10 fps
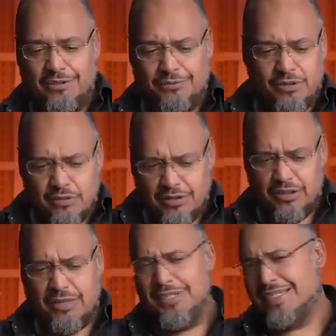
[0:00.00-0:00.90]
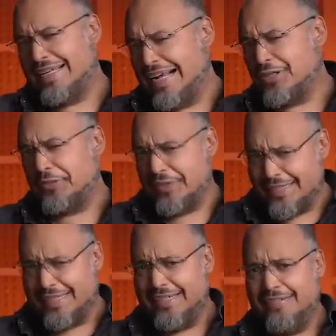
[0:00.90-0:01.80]
well, your company doesn't actually
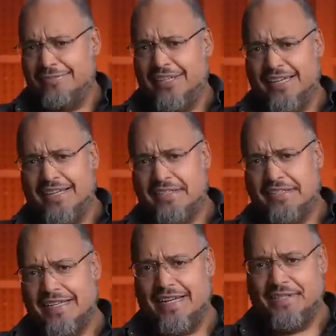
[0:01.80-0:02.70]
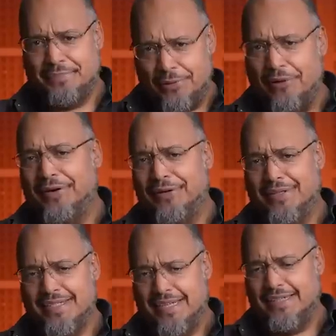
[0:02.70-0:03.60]
die, right? Like it doesn't die tomorrow.
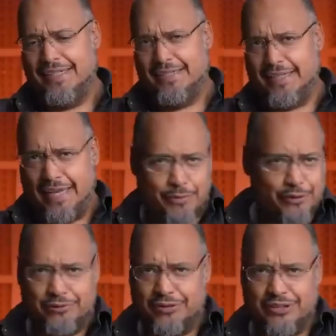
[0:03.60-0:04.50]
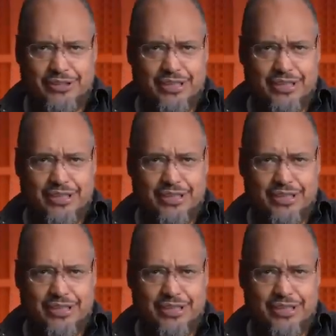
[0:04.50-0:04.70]
It's not like game over.